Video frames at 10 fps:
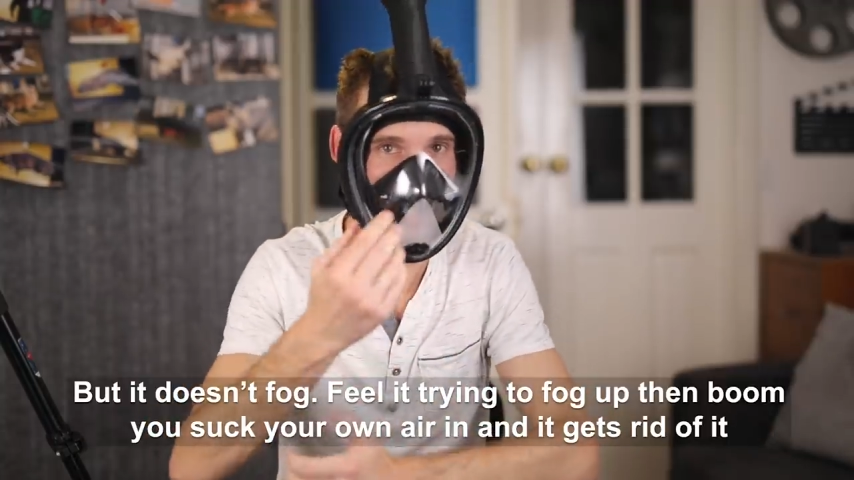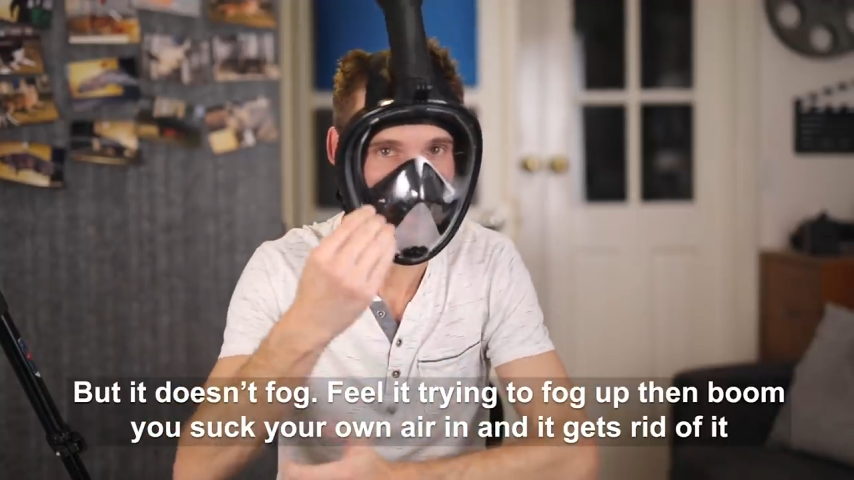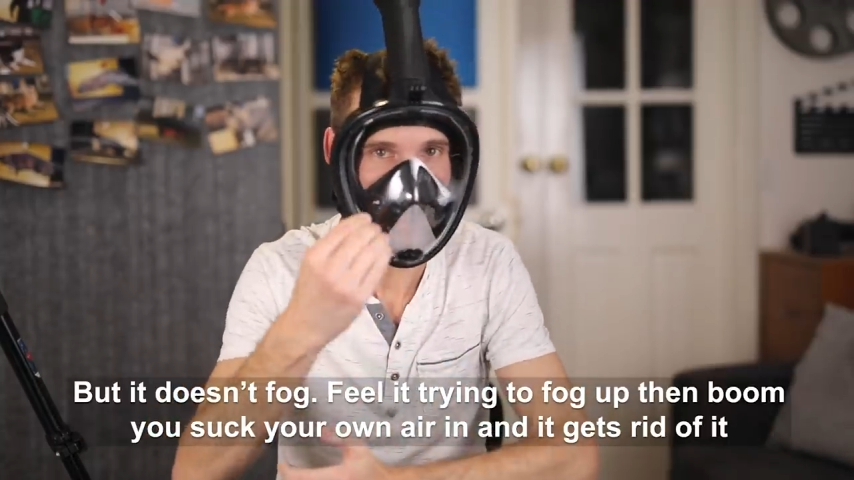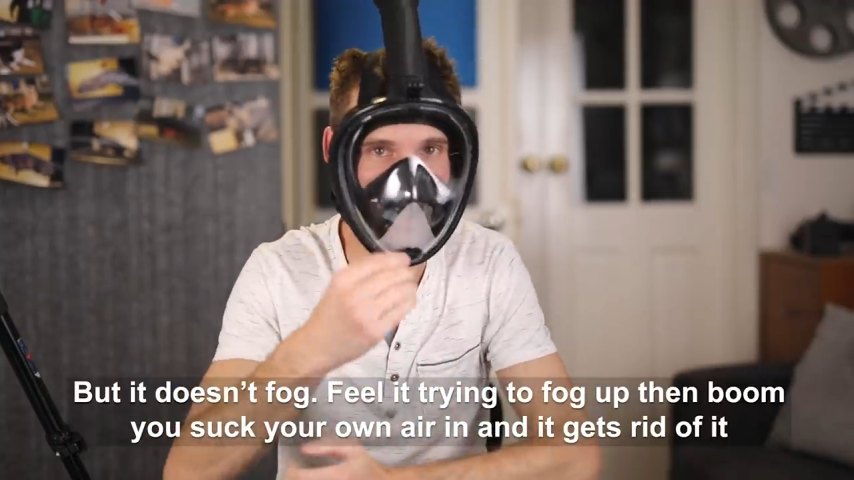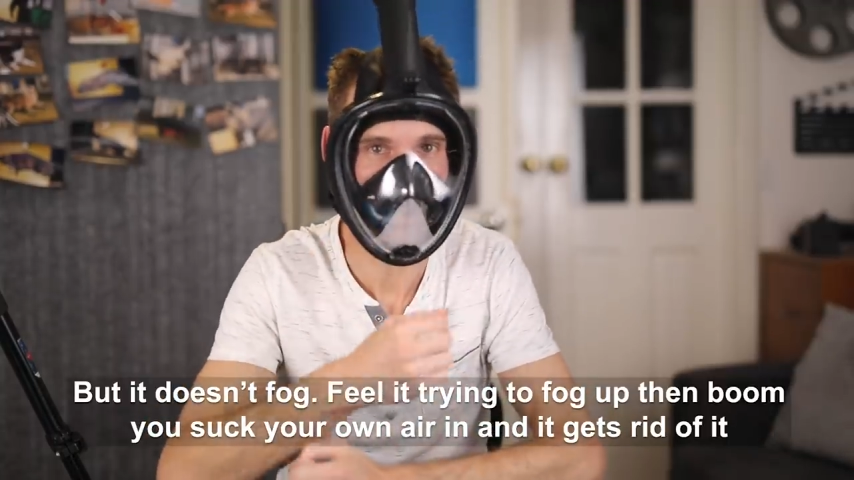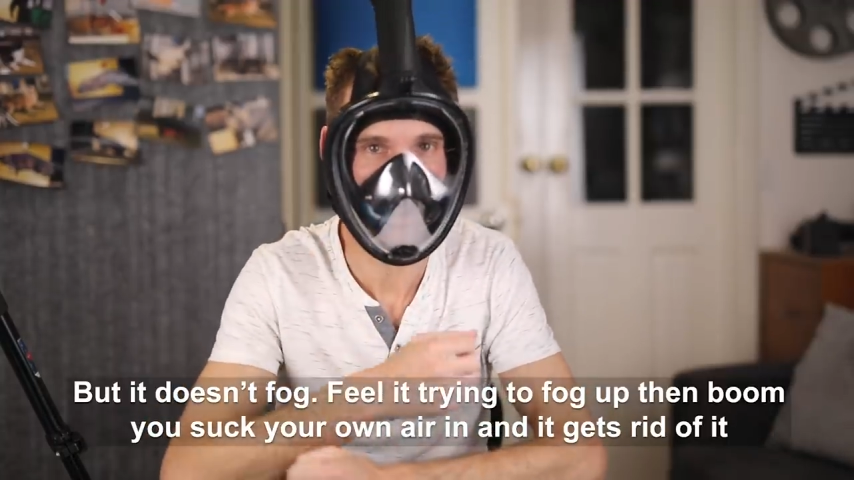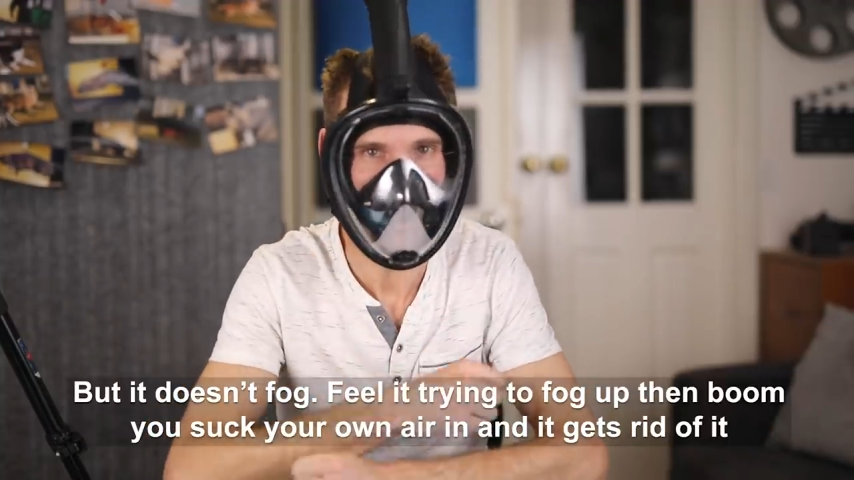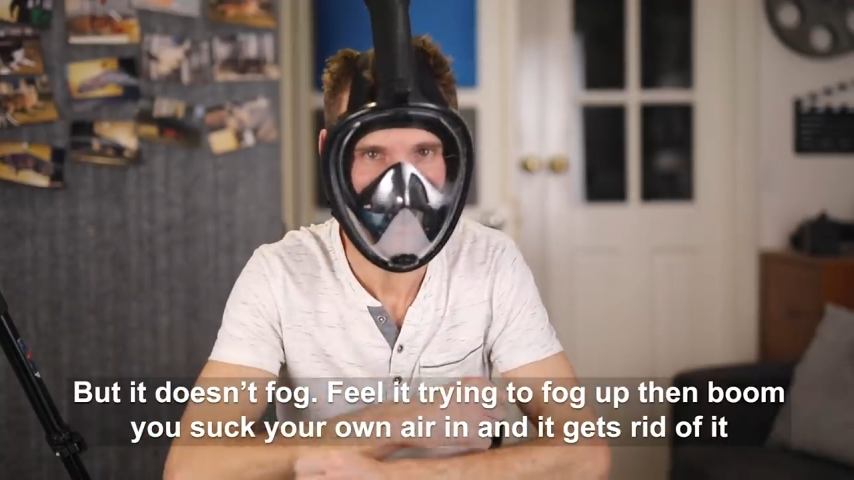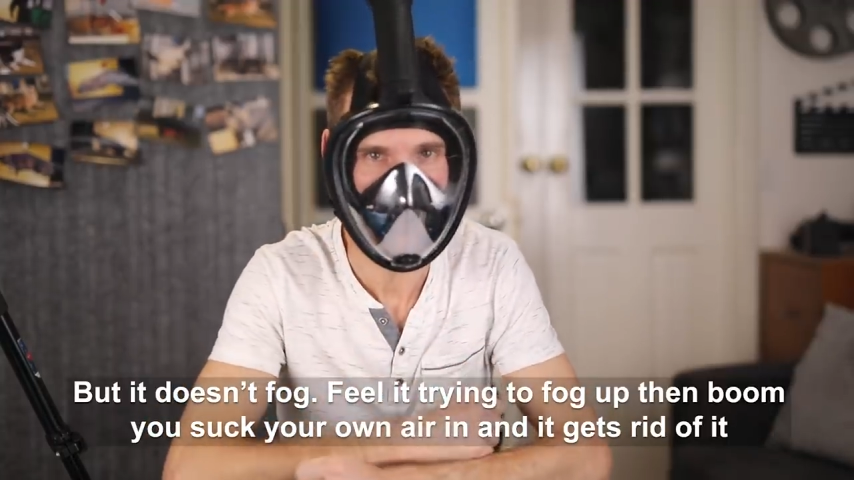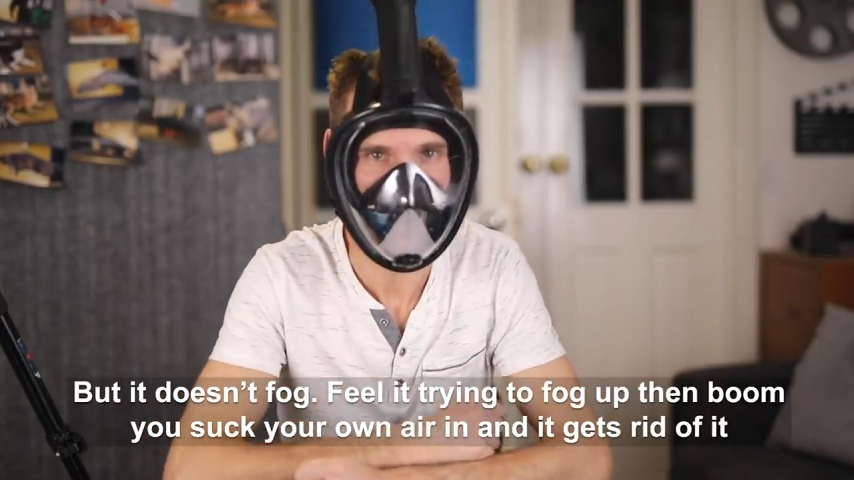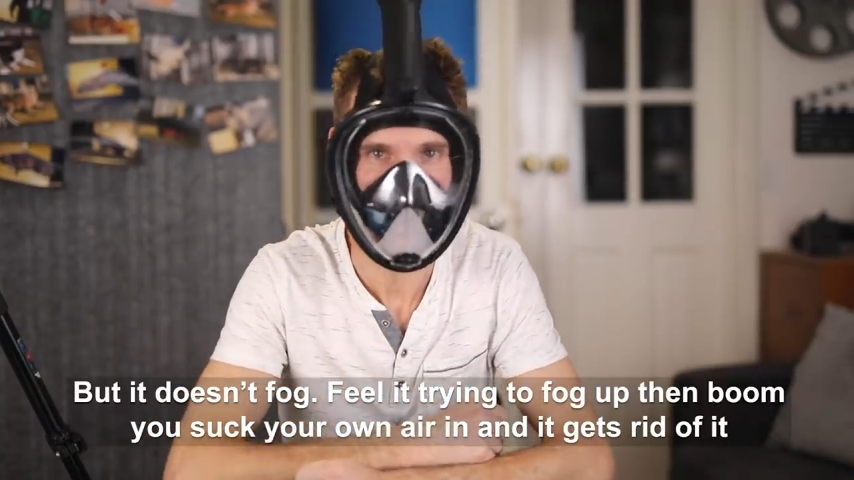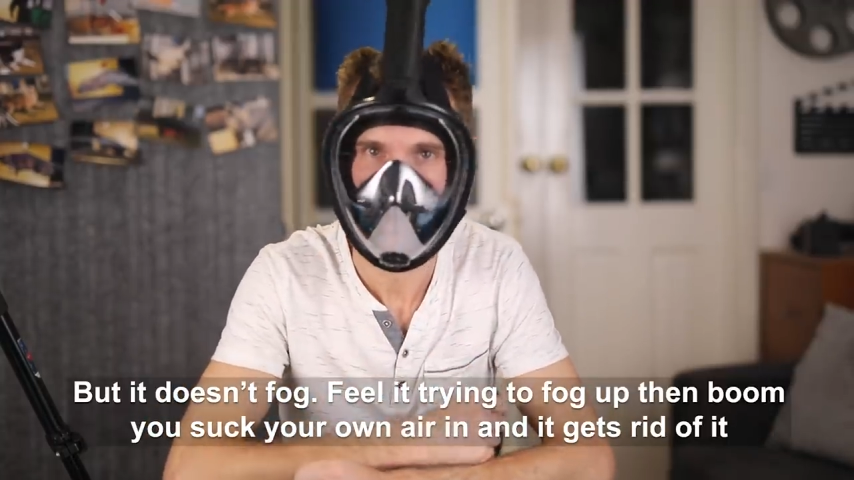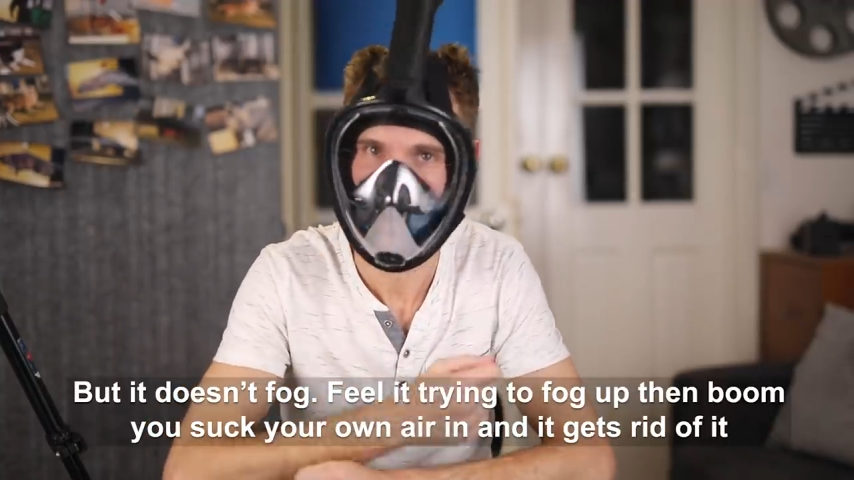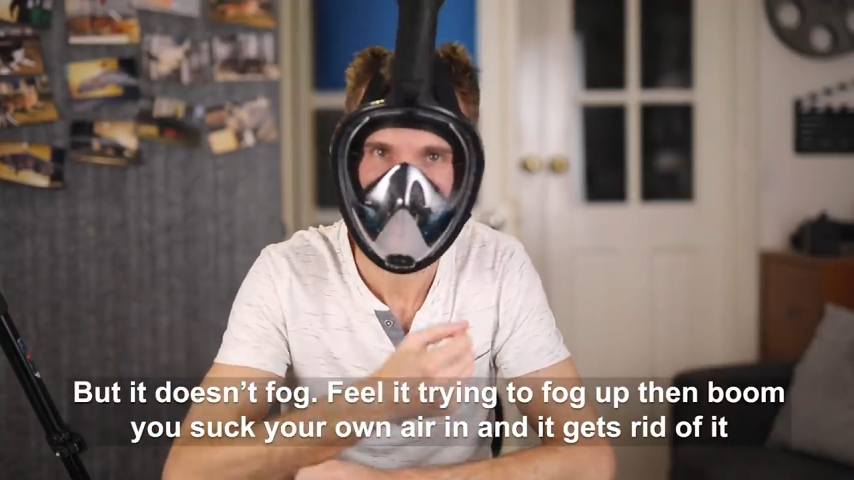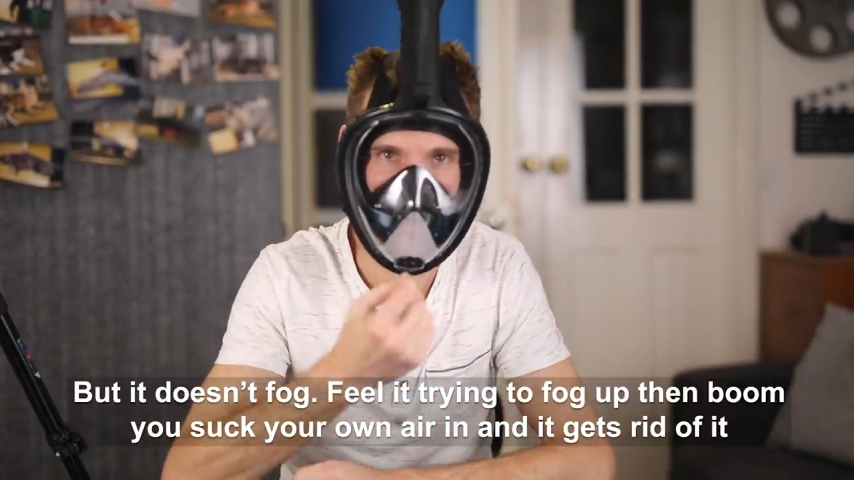You feel it trying to fog
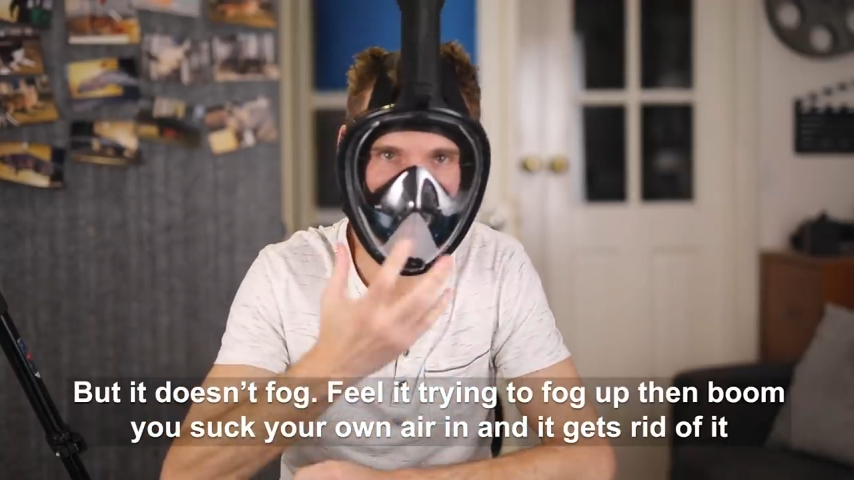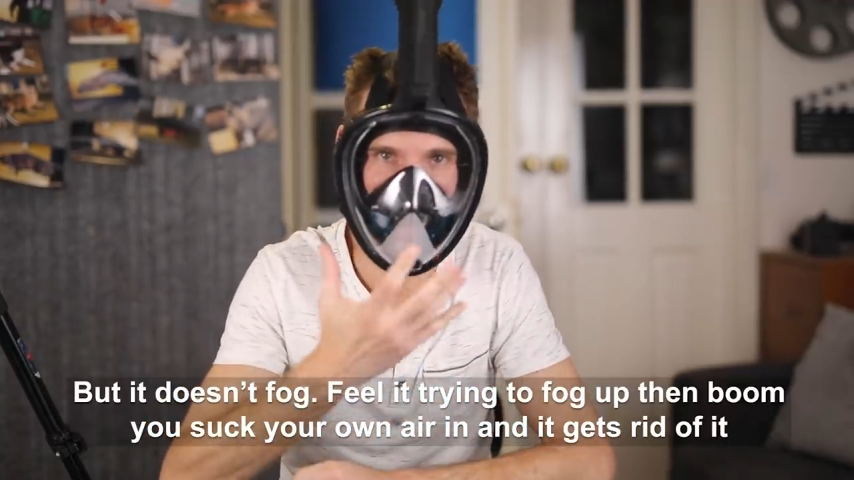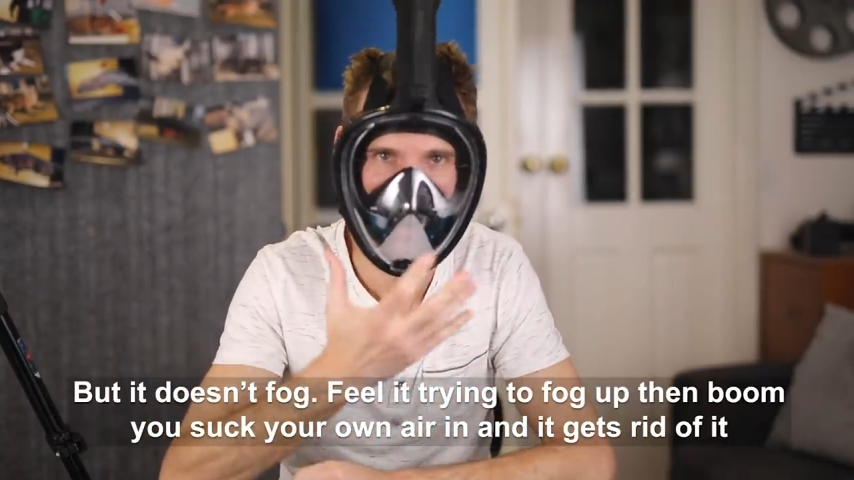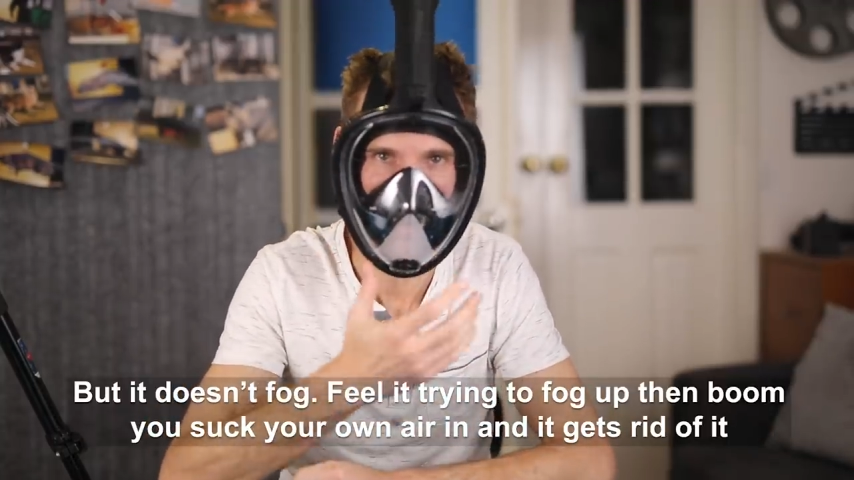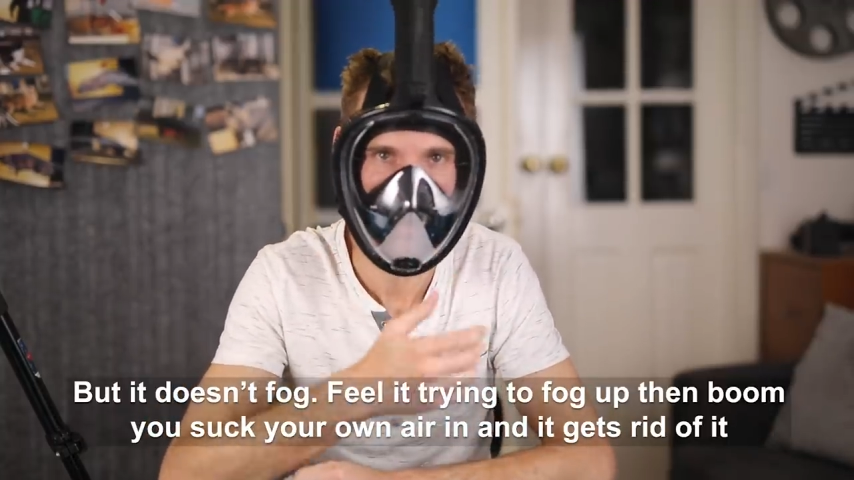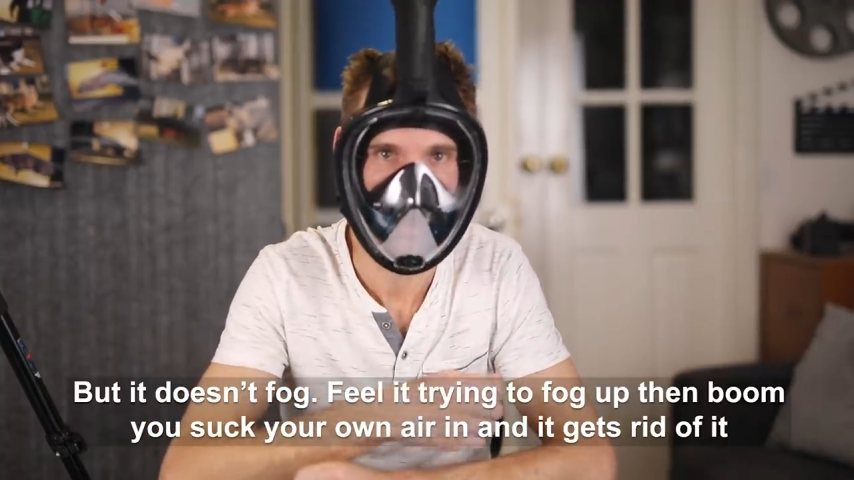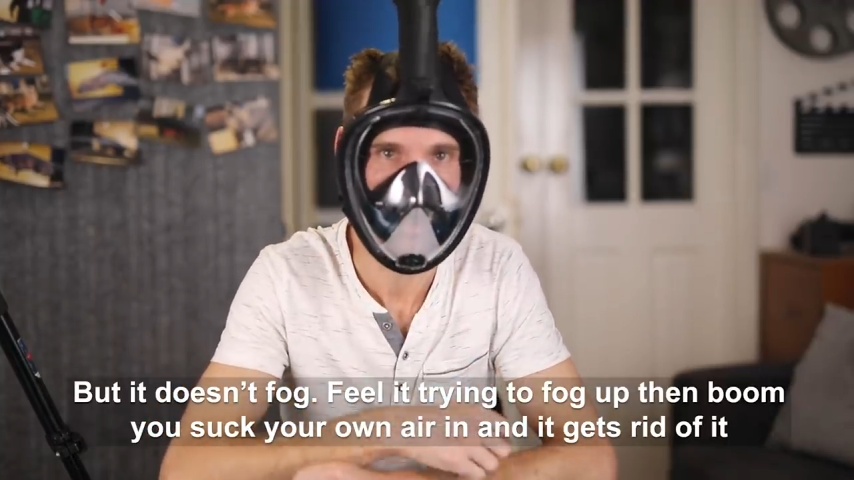up and then boom,